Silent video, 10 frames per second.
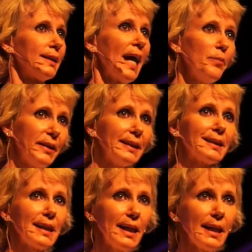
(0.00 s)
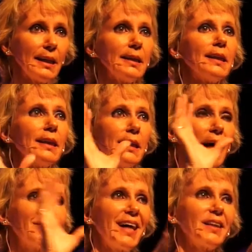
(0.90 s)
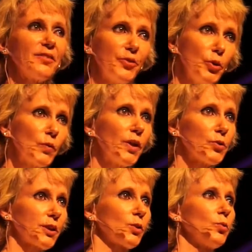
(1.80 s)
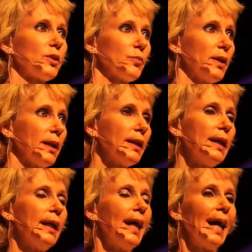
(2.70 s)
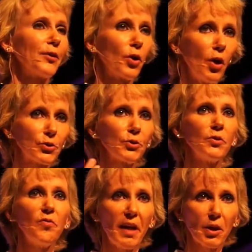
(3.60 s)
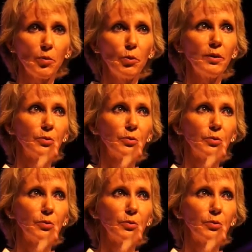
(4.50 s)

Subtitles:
That being said, I've got a few of those here with me, and they're also available.